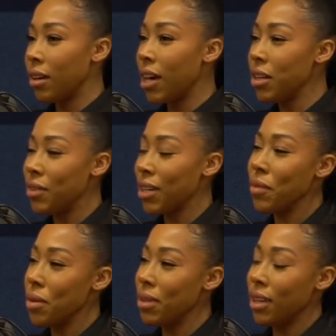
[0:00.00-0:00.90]
of like
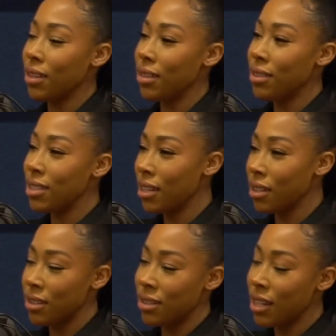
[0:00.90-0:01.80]
maybe like a
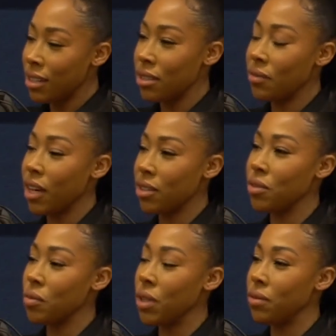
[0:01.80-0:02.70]

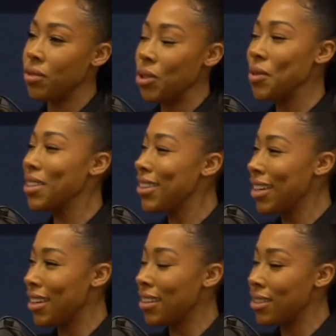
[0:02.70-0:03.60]
dissatisfaction with doing
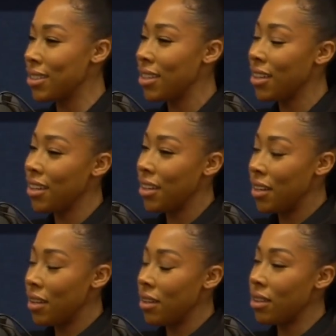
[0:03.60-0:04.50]
things
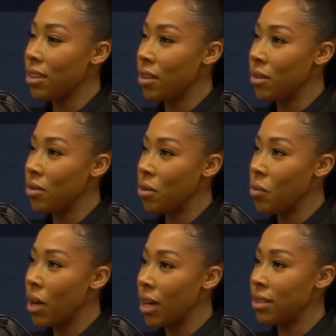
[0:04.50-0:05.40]
the
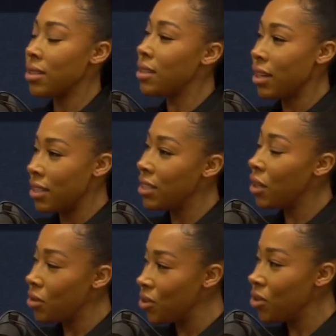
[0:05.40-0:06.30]
way society
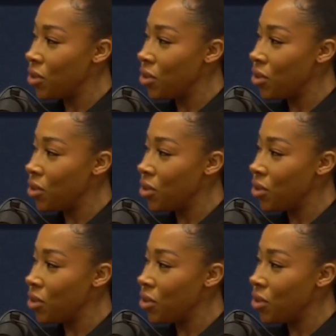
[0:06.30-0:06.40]
tells you